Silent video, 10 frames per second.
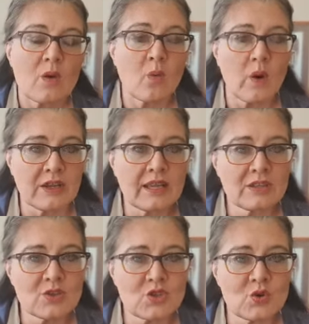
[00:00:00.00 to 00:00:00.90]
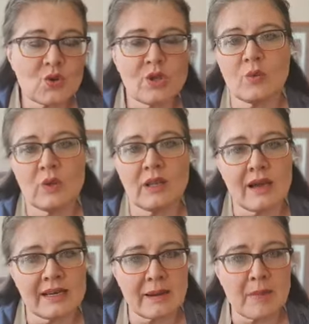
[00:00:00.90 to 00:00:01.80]
When you get to school, you will
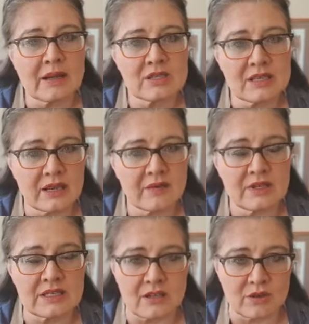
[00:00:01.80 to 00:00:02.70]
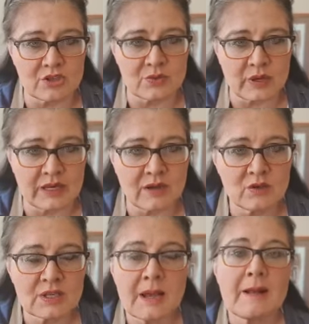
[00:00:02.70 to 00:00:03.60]
line up outside of these glass
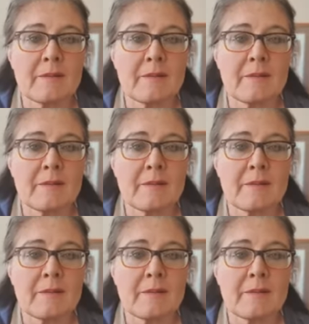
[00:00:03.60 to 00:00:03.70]
windows,